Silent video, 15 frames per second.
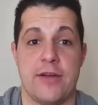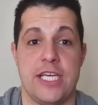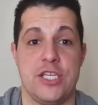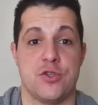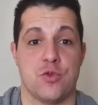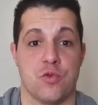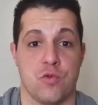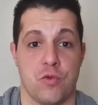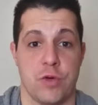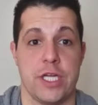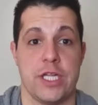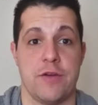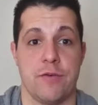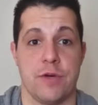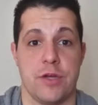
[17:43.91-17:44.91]
He's
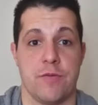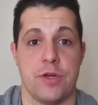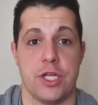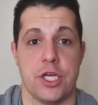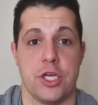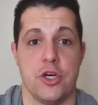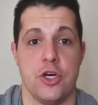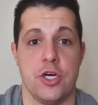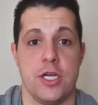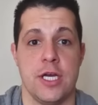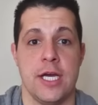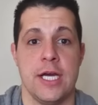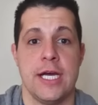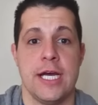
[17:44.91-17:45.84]
really, really, really good.